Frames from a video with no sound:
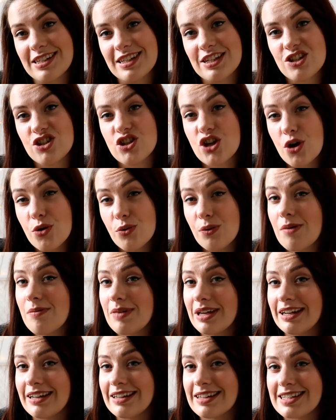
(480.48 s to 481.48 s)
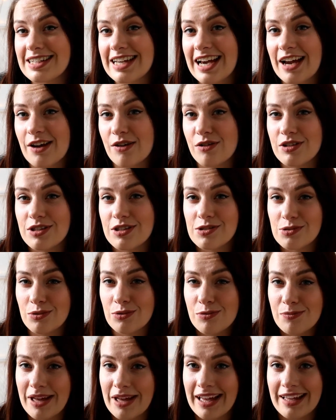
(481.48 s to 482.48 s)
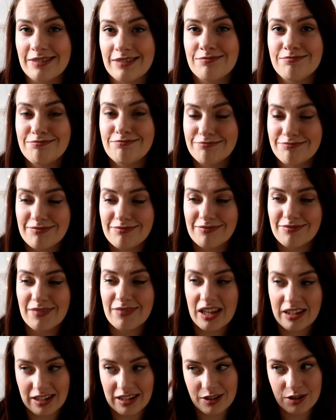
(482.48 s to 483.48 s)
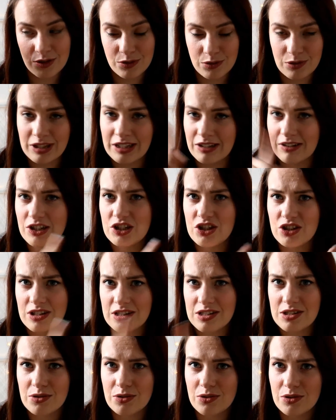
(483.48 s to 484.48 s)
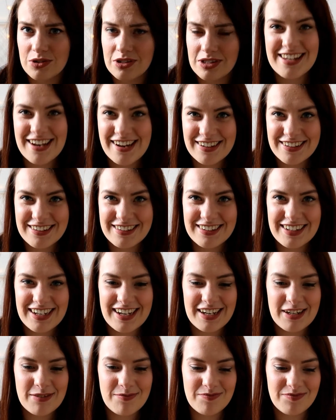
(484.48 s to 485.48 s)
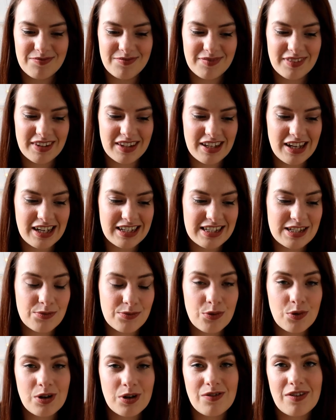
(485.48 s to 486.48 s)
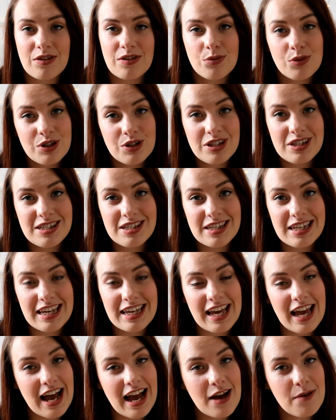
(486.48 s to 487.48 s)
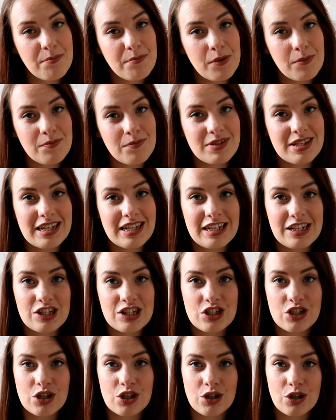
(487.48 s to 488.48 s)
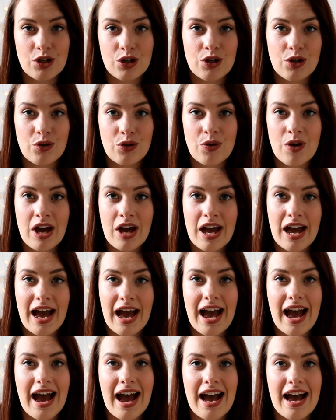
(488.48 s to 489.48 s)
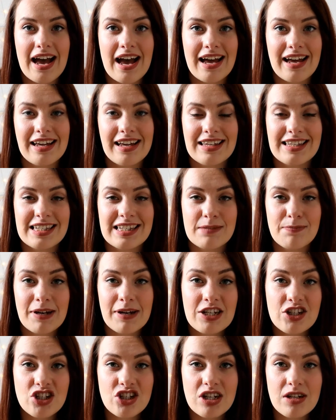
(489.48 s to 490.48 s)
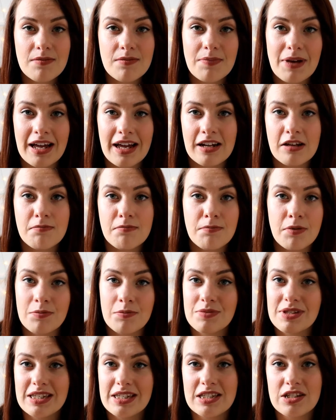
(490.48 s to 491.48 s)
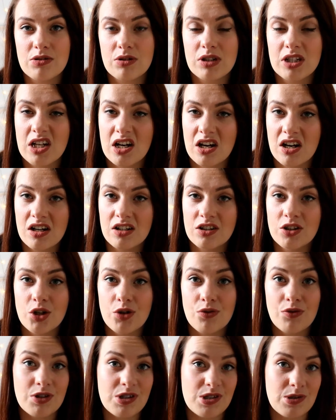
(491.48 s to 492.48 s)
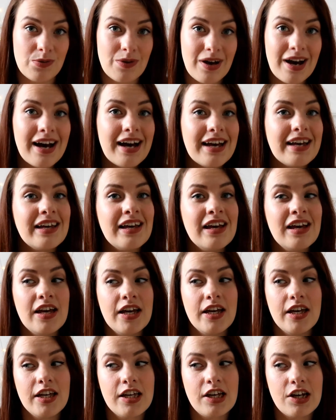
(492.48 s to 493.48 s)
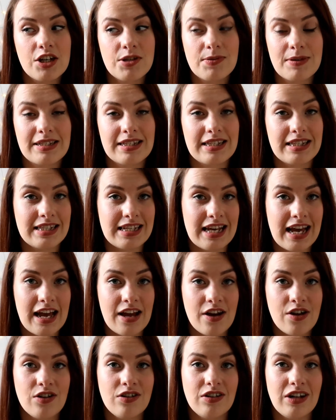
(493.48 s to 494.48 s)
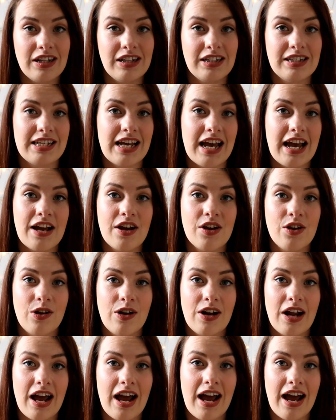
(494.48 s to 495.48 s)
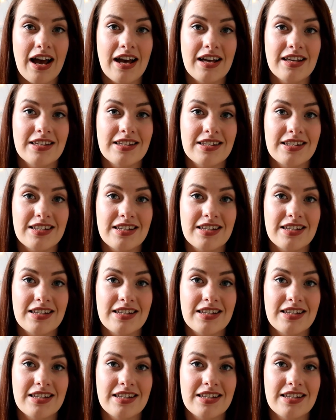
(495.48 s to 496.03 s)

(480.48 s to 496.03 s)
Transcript: there's no women in the town, it's all men, and they can all hear each other's thoughts. So, um, as he's walking around the woods, he bumps into a spaceship and he bumps into a girl who runs away. He goes back to the town, and the town has